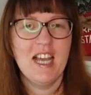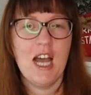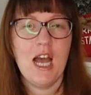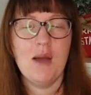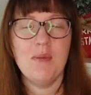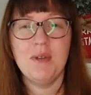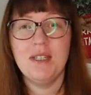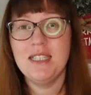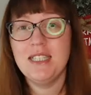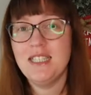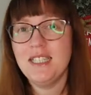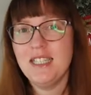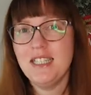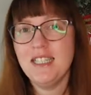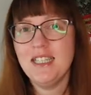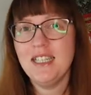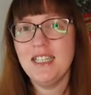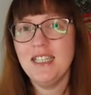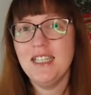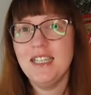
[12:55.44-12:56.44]
I'm a
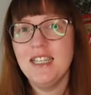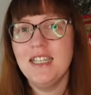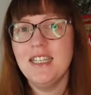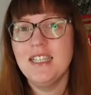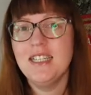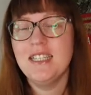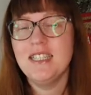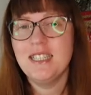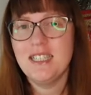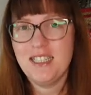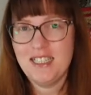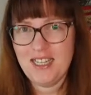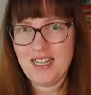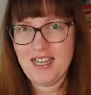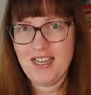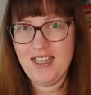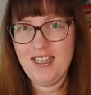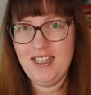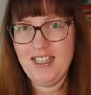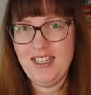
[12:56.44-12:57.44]
teeny
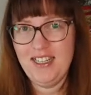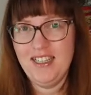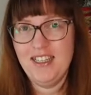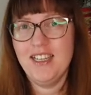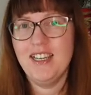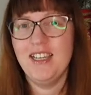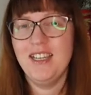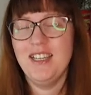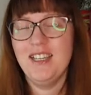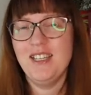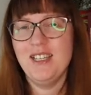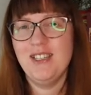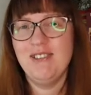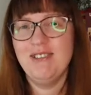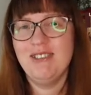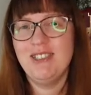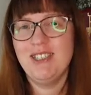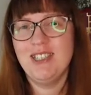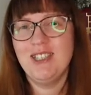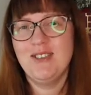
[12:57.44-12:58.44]
tiny
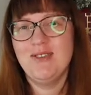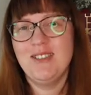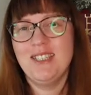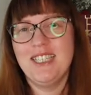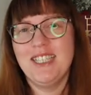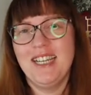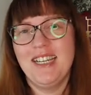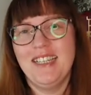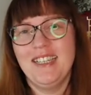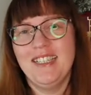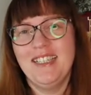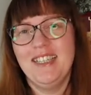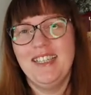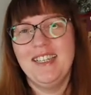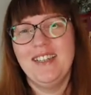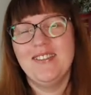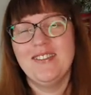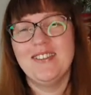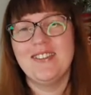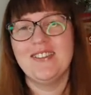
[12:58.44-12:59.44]
YouTube channel and
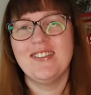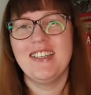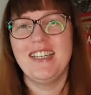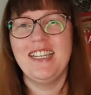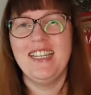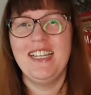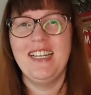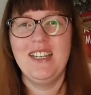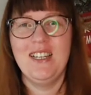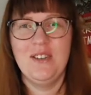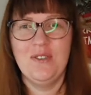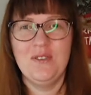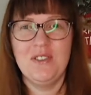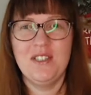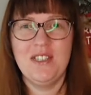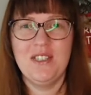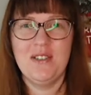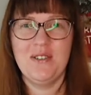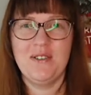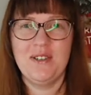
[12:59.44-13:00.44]
I would really love
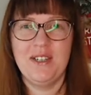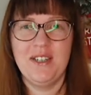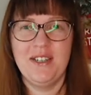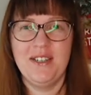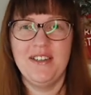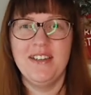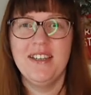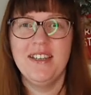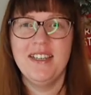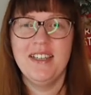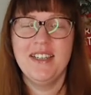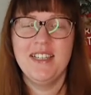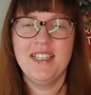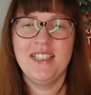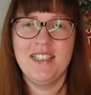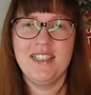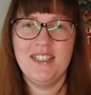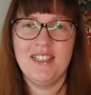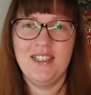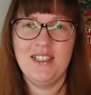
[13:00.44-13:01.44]
to grow.
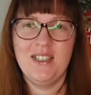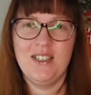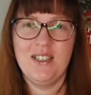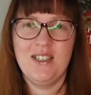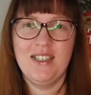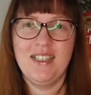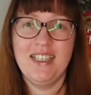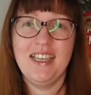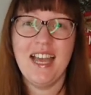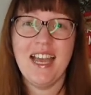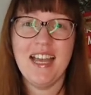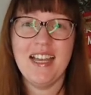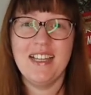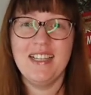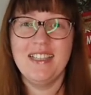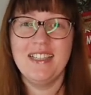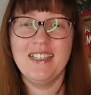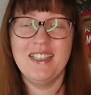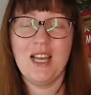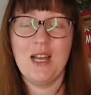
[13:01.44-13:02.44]
So yeah,
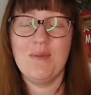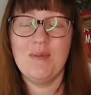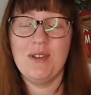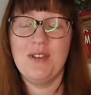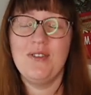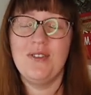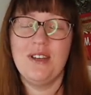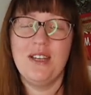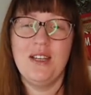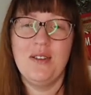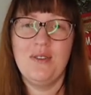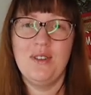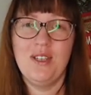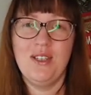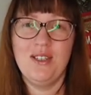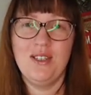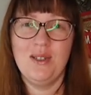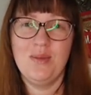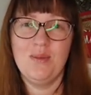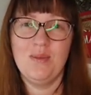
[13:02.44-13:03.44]
that'd be great if you
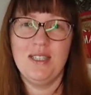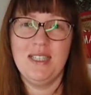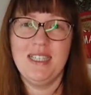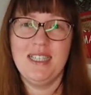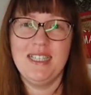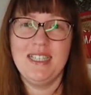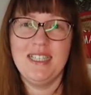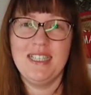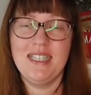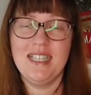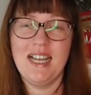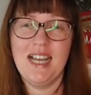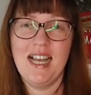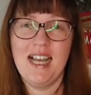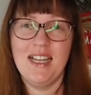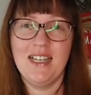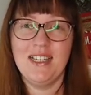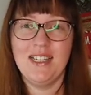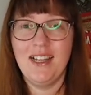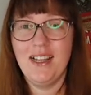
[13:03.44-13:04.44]
could please,
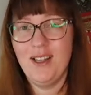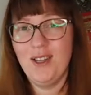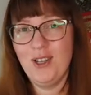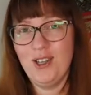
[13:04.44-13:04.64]
and I'll